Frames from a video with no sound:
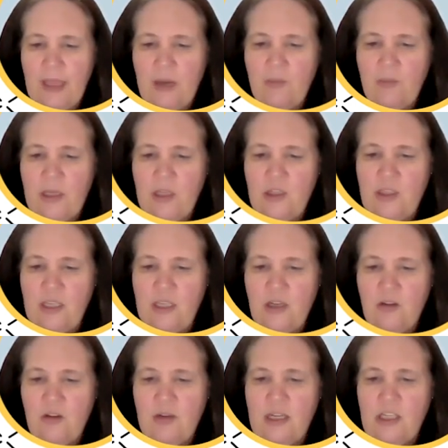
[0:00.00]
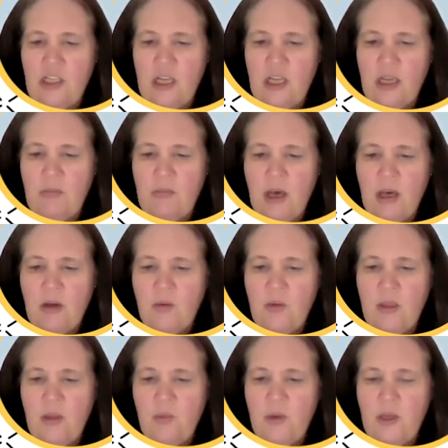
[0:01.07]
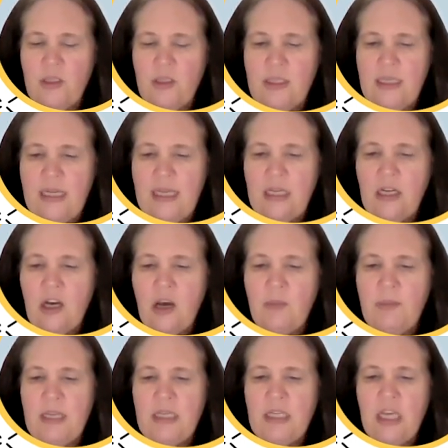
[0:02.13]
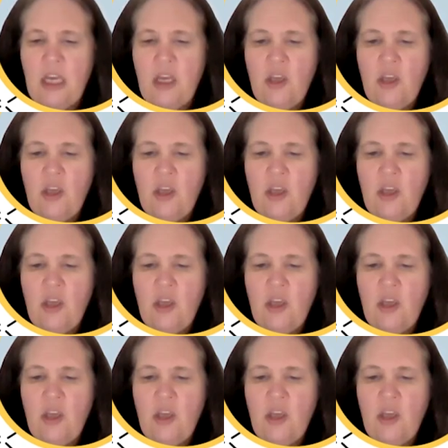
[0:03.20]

And when you see a green check mark with the words link copied,